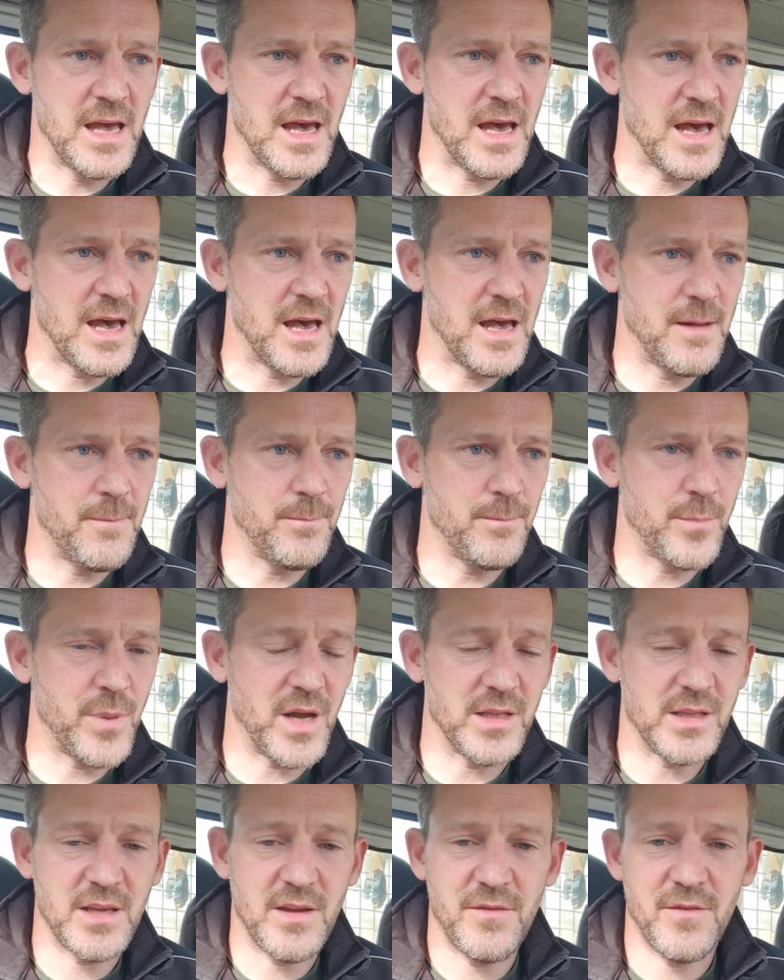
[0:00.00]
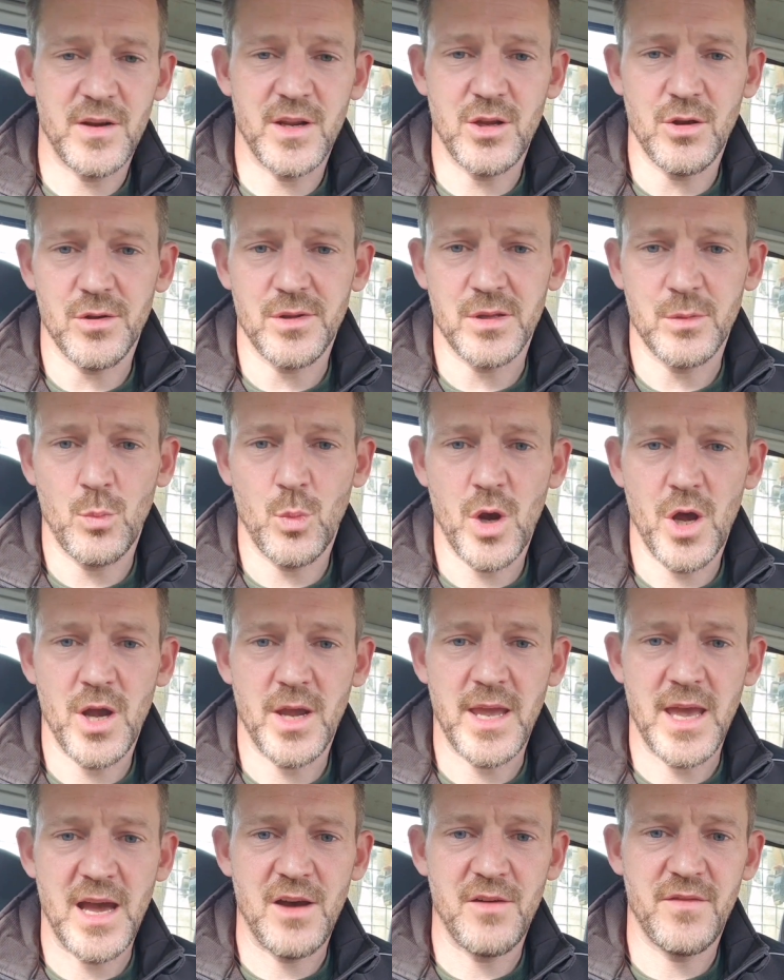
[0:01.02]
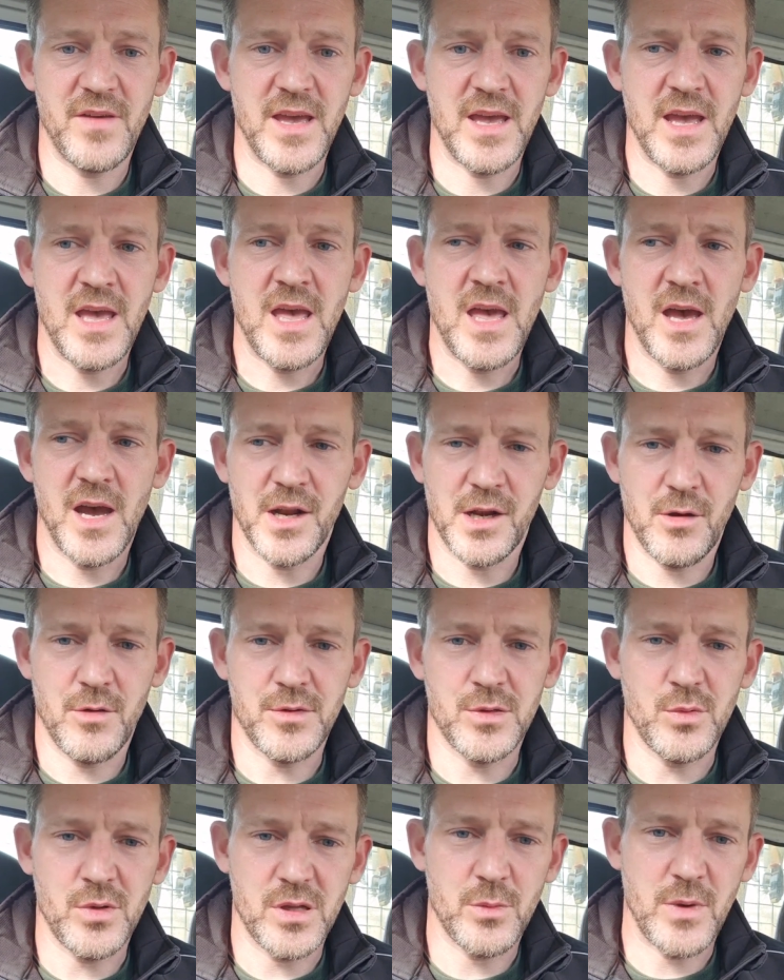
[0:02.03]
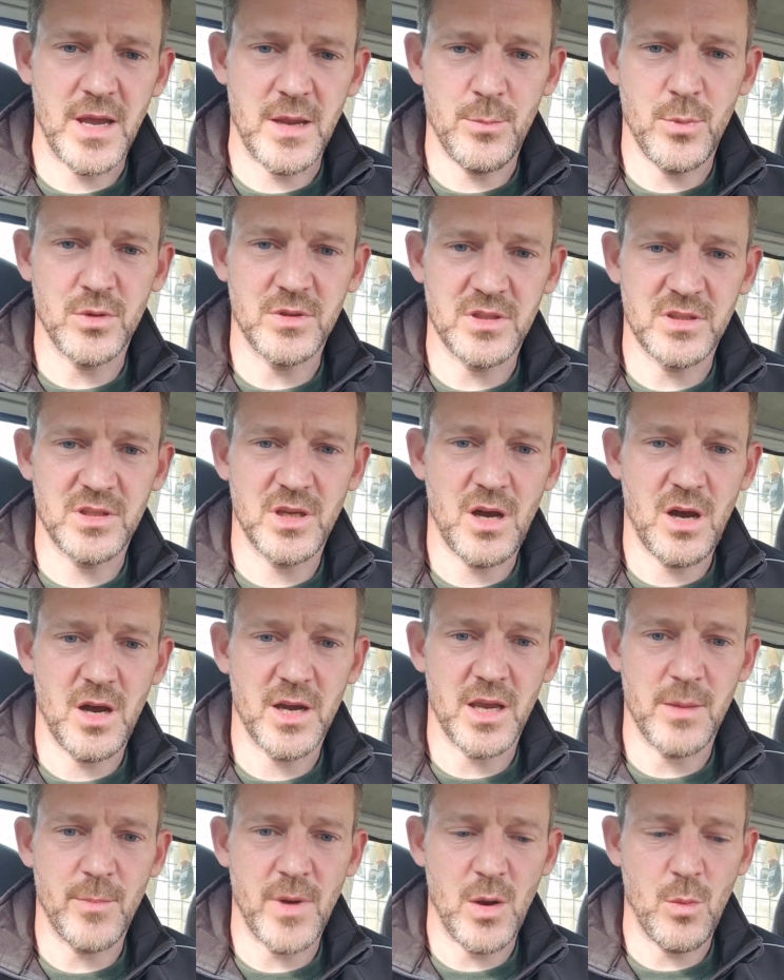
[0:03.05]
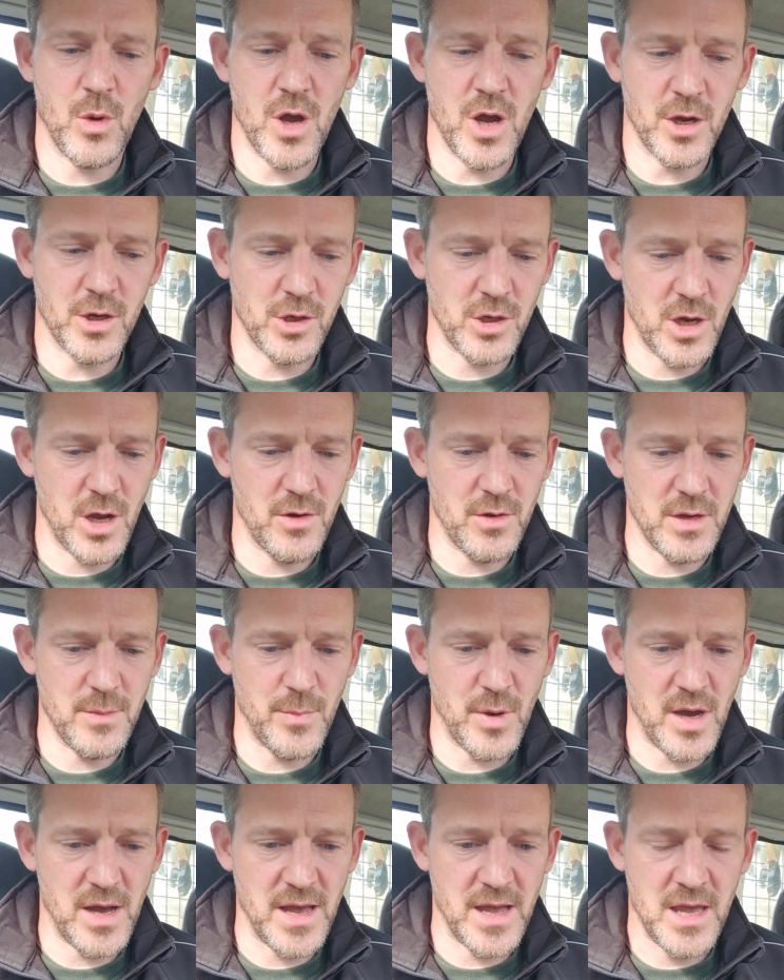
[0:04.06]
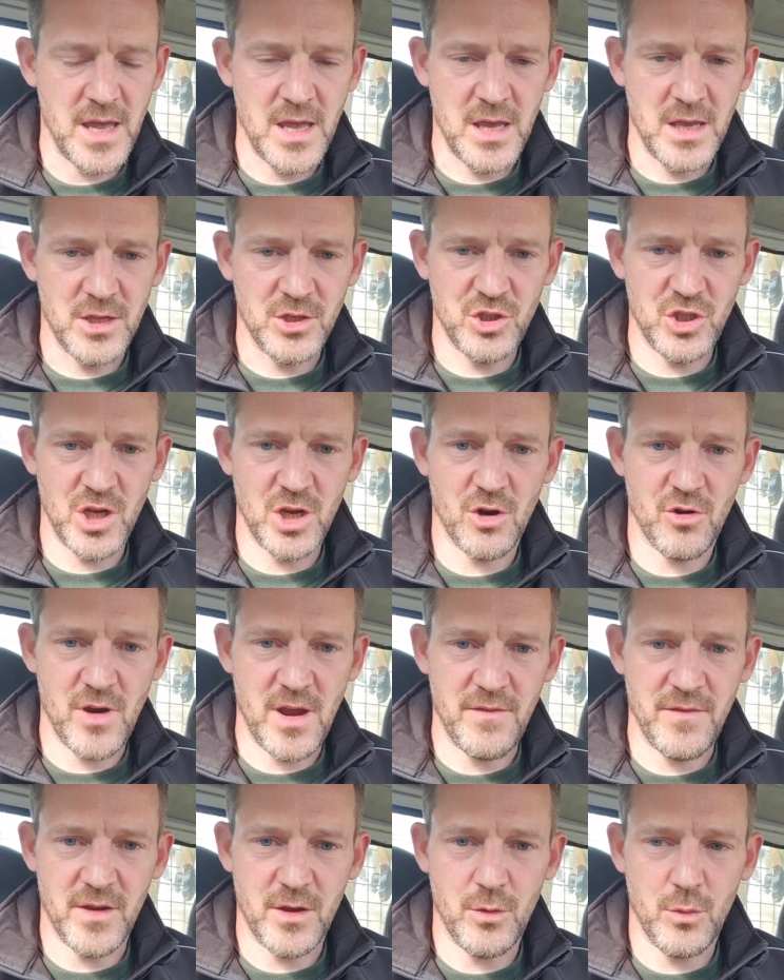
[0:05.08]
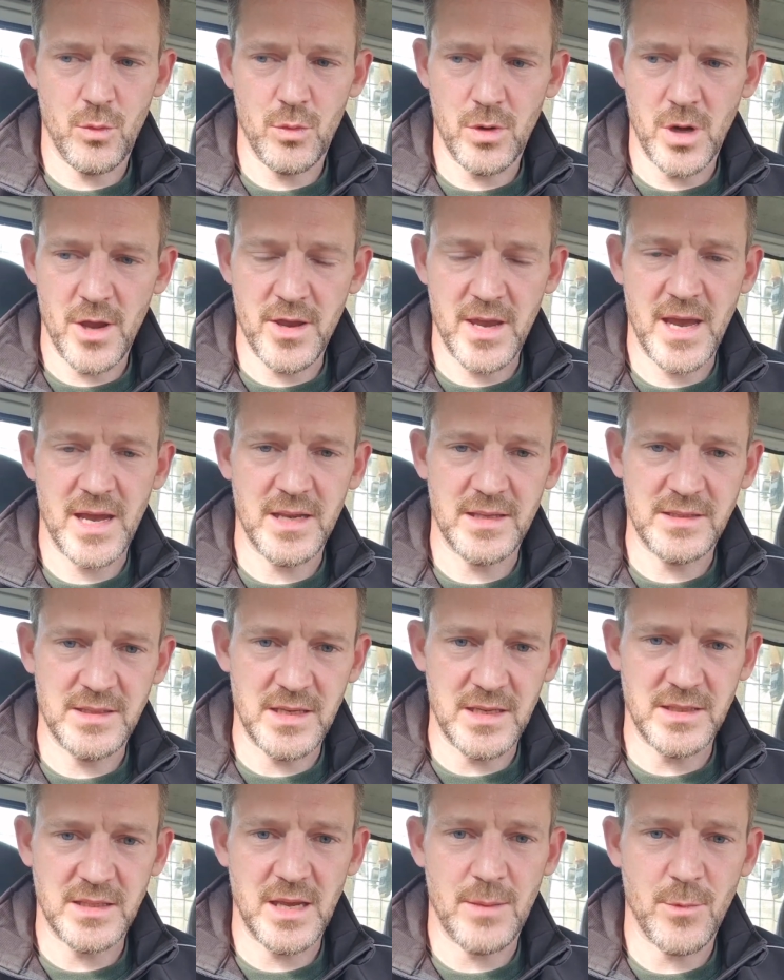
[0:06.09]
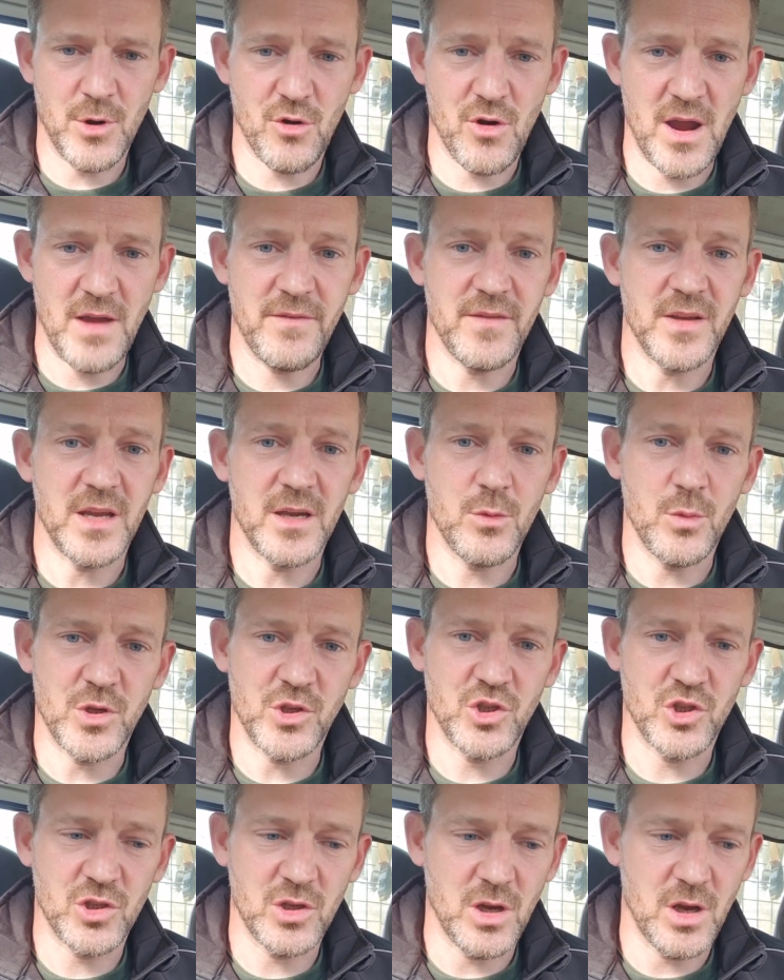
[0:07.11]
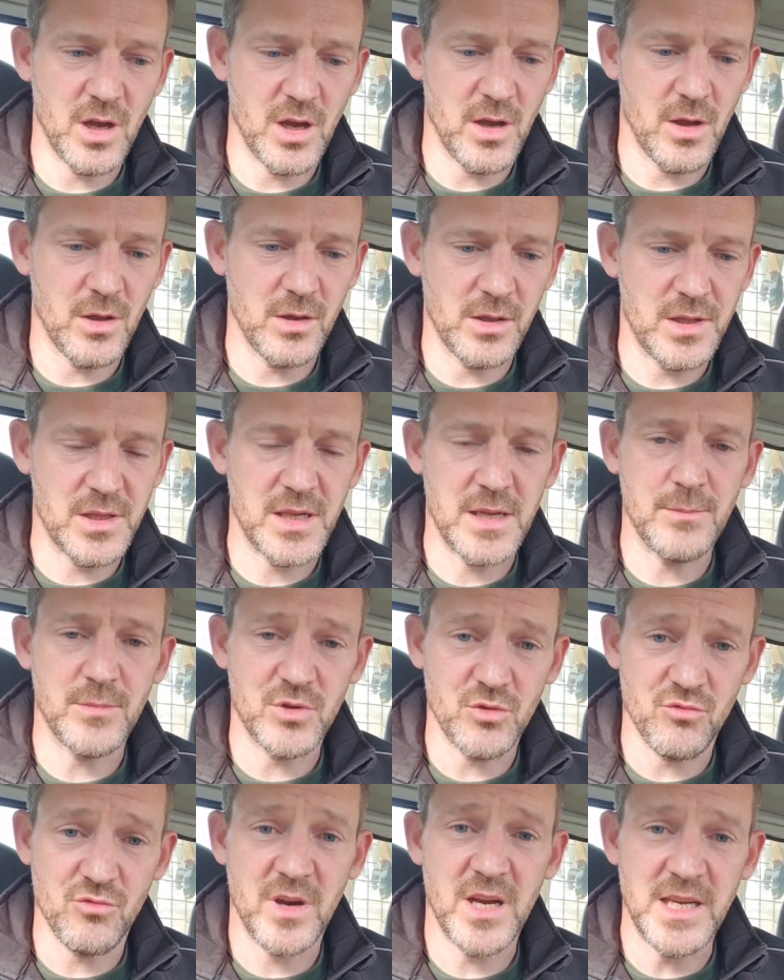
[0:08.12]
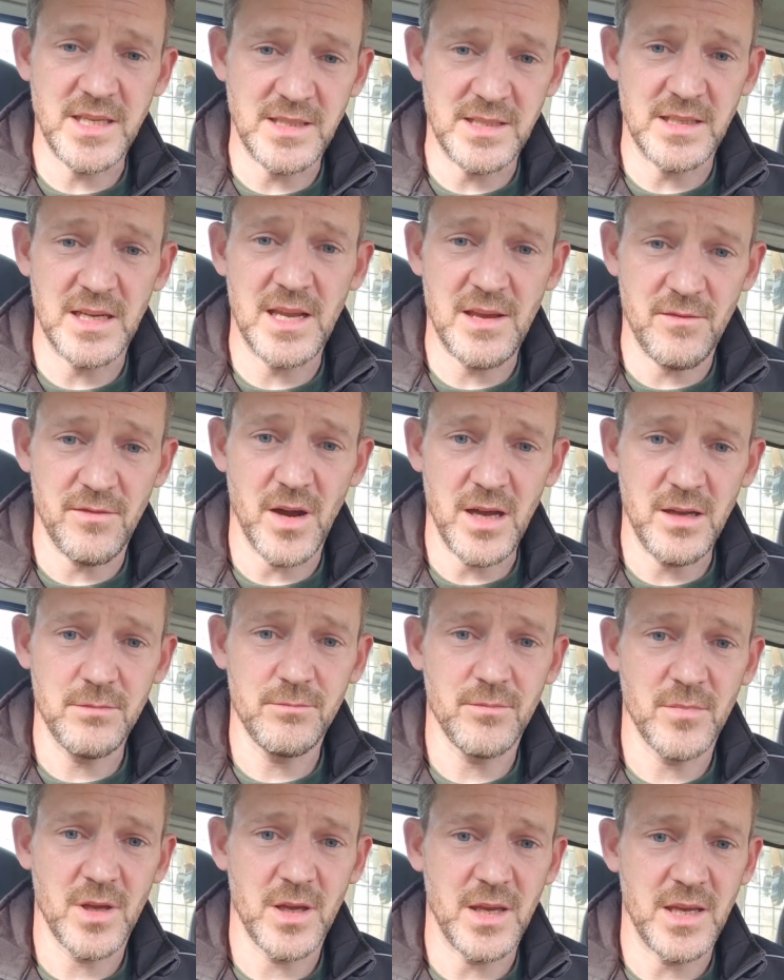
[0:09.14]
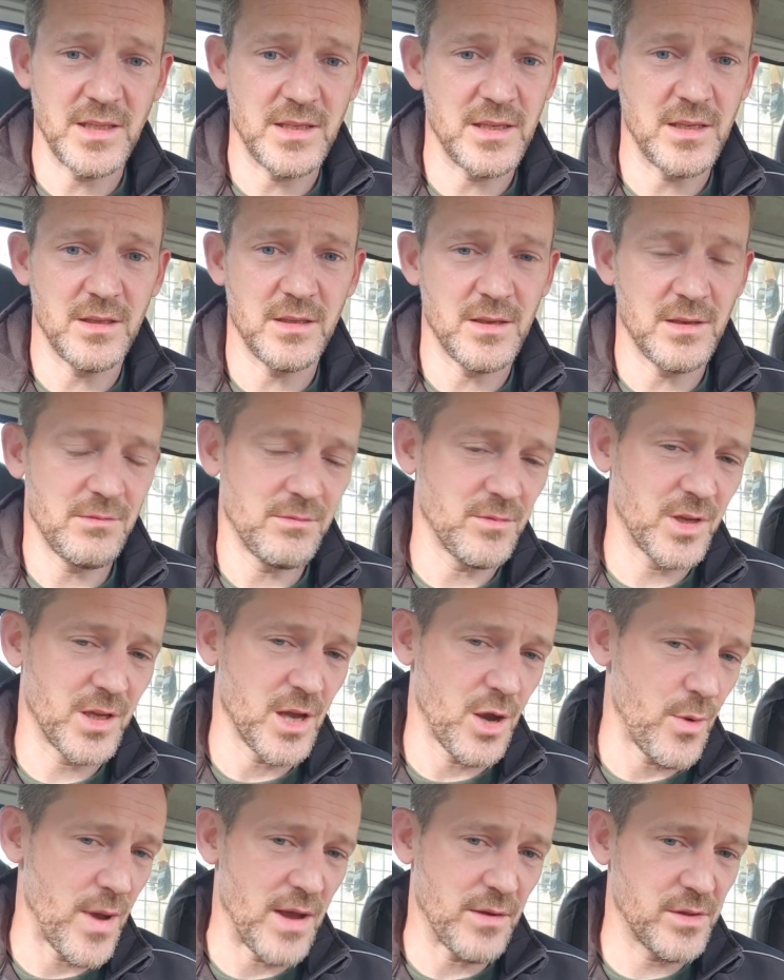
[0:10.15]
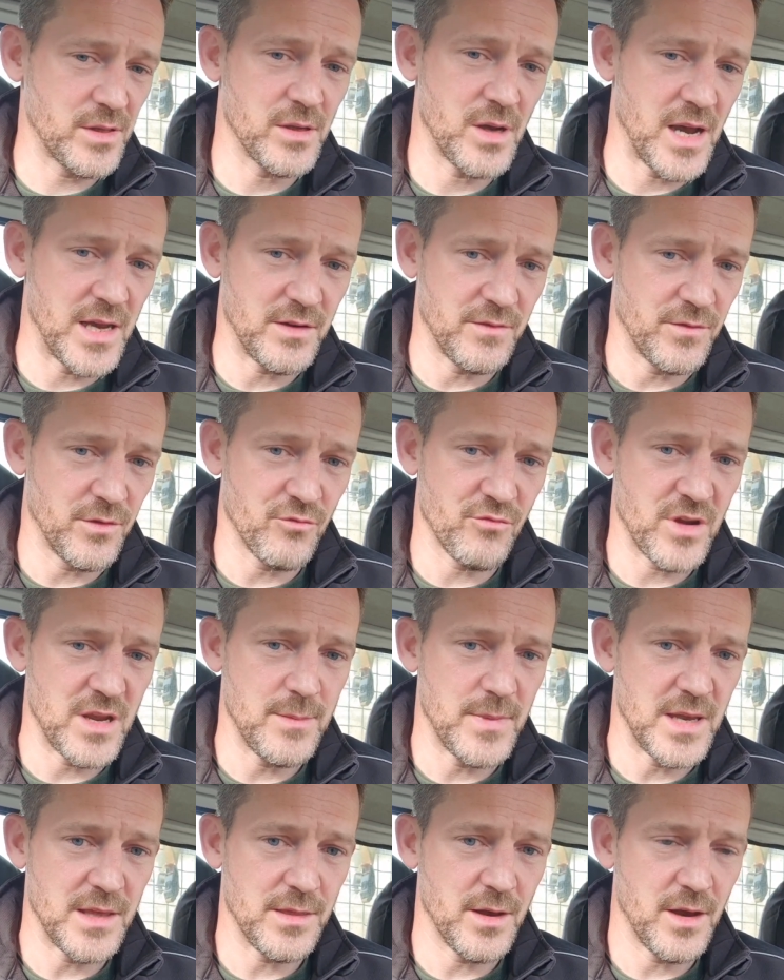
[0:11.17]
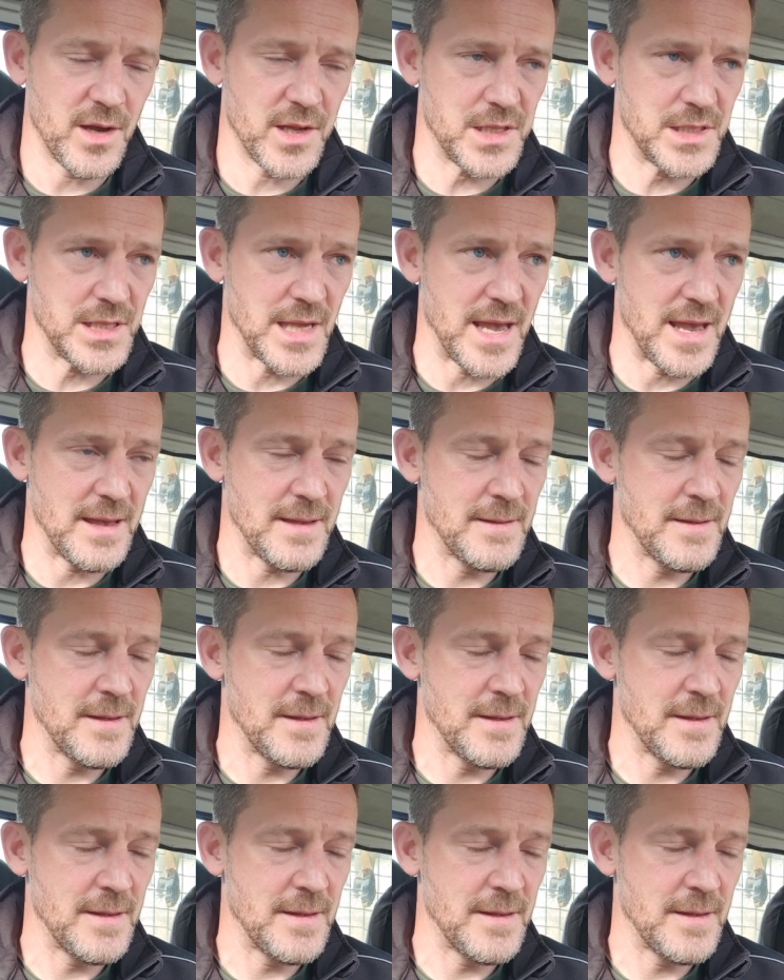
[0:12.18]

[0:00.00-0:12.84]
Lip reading: But I definitely got some work out of it, and I was also able to target my work not only by geographical locality and demographic, which seemed to really deliver. It didn't go outside of the remit that I set,